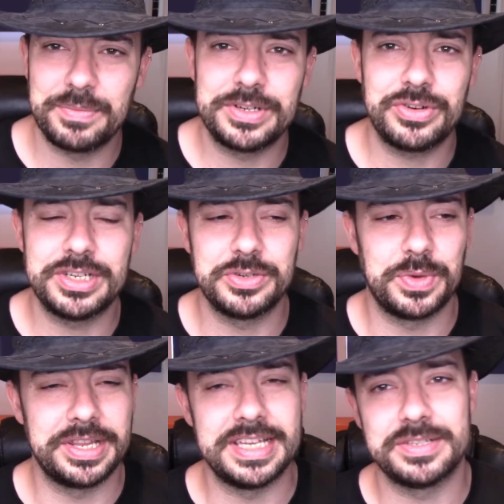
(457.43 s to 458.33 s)
We try and do
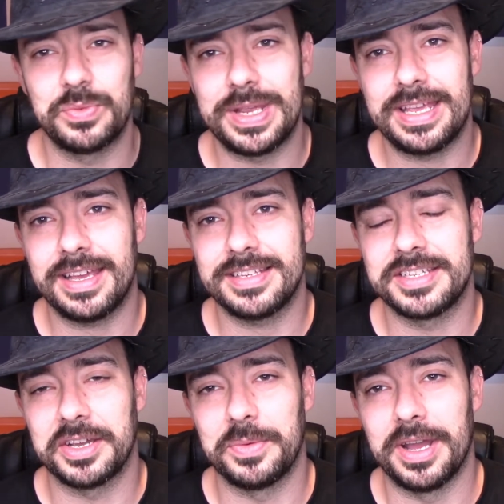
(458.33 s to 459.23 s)
one of these a week,
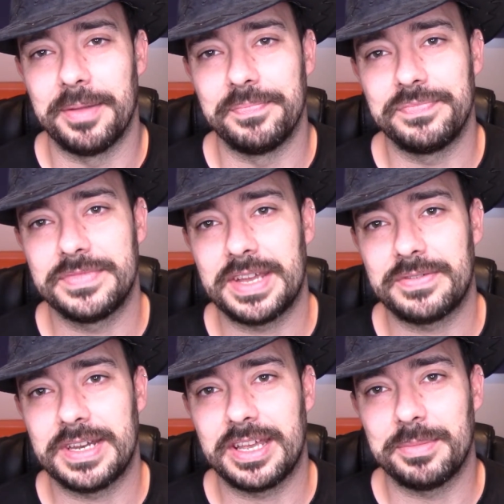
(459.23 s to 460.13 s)
so
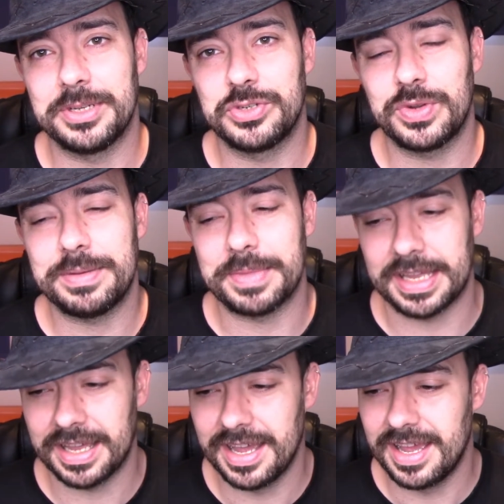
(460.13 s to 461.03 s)
definitely come and join me.